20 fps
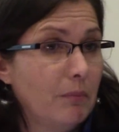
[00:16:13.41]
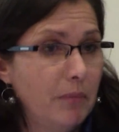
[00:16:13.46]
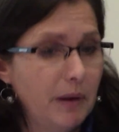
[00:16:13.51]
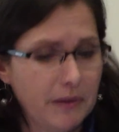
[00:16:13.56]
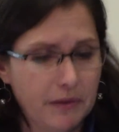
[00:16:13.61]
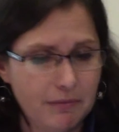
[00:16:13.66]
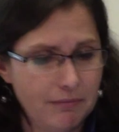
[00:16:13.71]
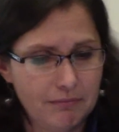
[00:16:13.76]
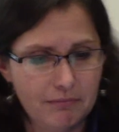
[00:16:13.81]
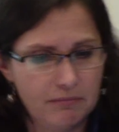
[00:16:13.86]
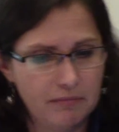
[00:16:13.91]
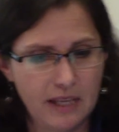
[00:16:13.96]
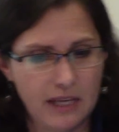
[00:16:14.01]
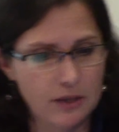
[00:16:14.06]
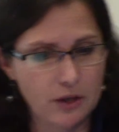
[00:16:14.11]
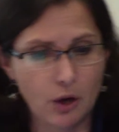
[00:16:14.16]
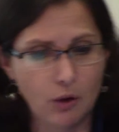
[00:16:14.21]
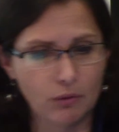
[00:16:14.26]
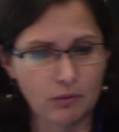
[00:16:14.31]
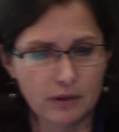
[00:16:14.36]
but they
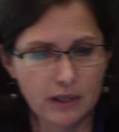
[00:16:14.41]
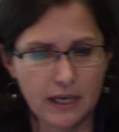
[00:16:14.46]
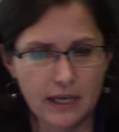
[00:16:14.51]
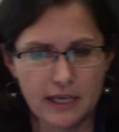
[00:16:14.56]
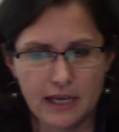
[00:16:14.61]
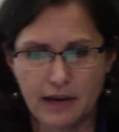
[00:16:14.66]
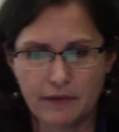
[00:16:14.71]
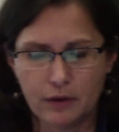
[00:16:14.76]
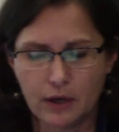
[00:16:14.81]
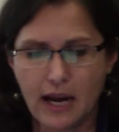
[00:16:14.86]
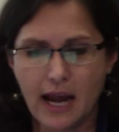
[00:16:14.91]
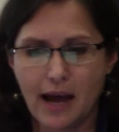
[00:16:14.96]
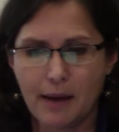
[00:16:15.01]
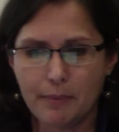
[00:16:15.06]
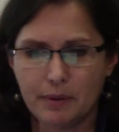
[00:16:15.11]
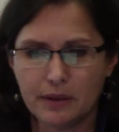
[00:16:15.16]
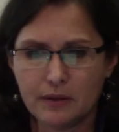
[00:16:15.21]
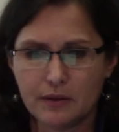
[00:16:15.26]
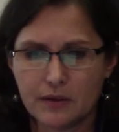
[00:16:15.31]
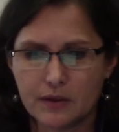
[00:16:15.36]
don't. It never
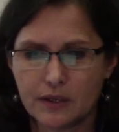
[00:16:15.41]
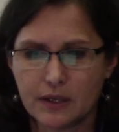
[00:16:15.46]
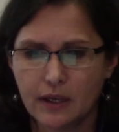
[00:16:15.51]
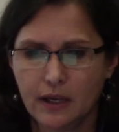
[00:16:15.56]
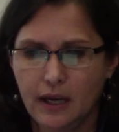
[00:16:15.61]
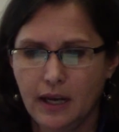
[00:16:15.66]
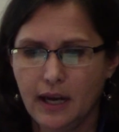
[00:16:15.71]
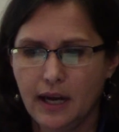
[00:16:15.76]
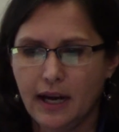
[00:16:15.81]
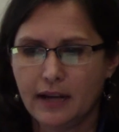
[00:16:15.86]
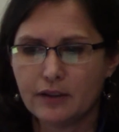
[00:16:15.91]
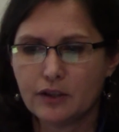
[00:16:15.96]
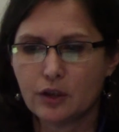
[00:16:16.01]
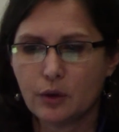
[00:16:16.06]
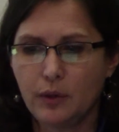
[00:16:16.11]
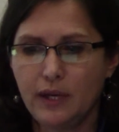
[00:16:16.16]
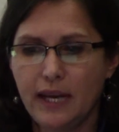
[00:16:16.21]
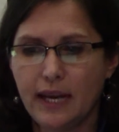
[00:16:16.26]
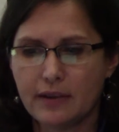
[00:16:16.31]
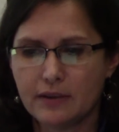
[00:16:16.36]
happens. And
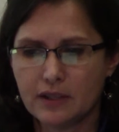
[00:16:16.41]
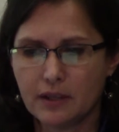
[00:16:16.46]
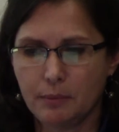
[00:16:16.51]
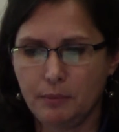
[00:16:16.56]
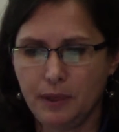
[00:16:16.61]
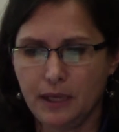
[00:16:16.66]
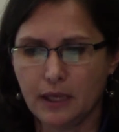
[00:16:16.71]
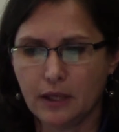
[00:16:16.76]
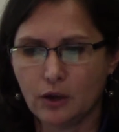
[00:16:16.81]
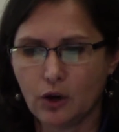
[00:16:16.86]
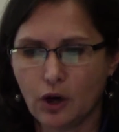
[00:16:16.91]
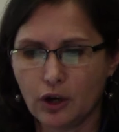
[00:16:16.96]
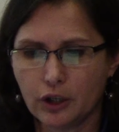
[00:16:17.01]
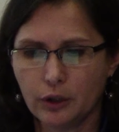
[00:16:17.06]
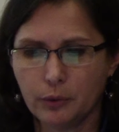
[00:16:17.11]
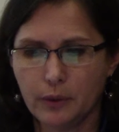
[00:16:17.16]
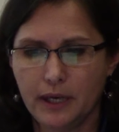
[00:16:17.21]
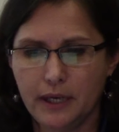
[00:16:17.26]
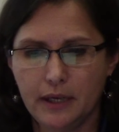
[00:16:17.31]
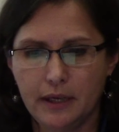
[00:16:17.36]
so he ends up being
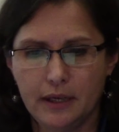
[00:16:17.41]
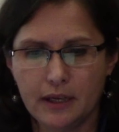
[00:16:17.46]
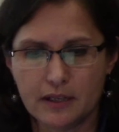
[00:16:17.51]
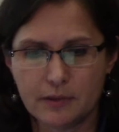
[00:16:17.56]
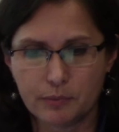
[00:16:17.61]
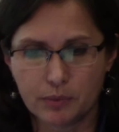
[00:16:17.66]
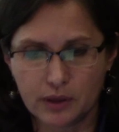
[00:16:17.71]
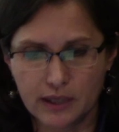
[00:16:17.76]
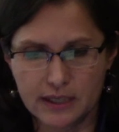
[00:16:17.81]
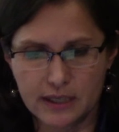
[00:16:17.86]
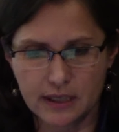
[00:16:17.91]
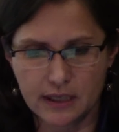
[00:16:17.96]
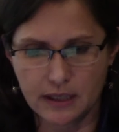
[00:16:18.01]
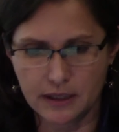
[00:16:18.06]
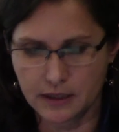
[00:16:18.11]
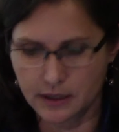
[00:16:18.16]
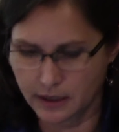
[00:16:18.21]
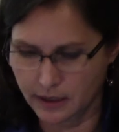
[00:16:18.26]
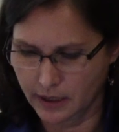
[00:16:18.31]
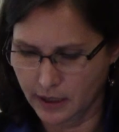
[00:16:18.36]
inaugurated as
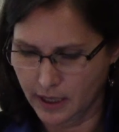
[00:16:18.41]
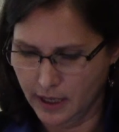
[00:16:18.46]
president,